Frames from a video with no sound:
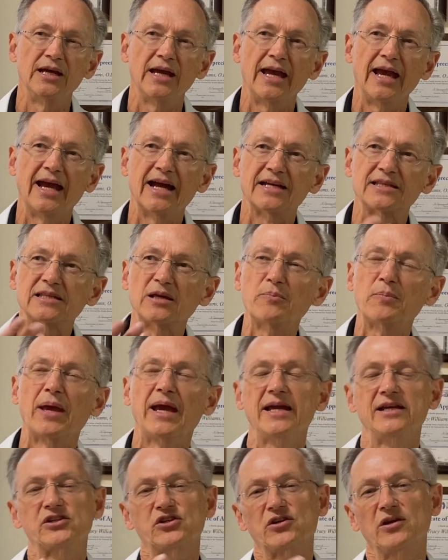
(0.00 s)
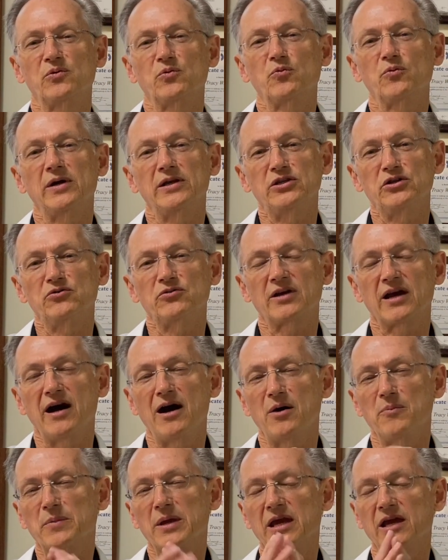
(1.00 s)
As a patient, when you
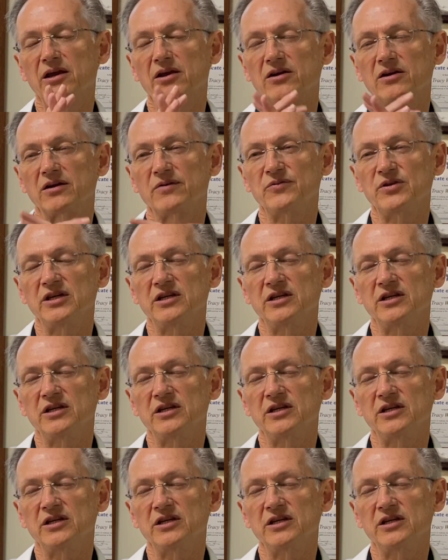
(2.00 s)
come here,